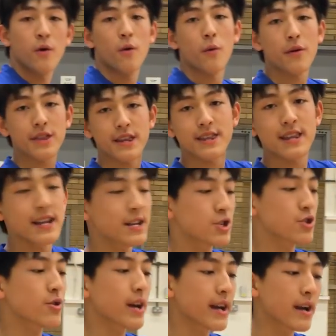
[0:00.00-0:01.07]
with the thinner
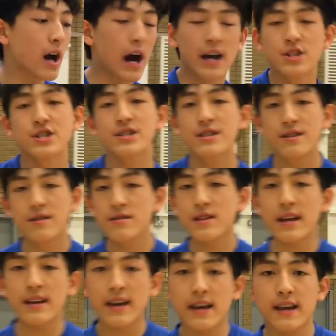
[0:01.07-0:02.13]
string, I just
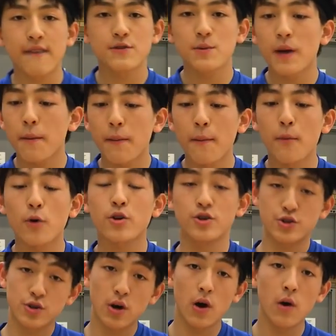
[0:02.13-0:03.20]
think it gives me a bit more
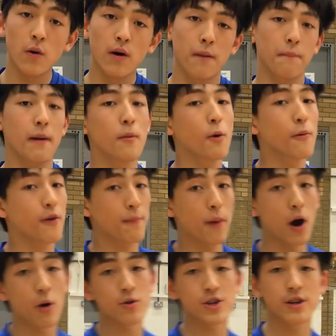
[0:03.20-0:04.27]
control, a bit more
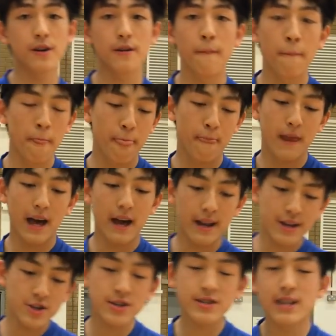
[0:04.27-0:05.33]
repulsion, and it
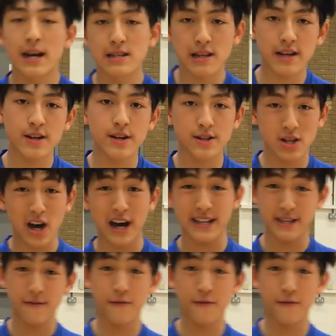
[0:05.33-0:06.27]
just has like a tighter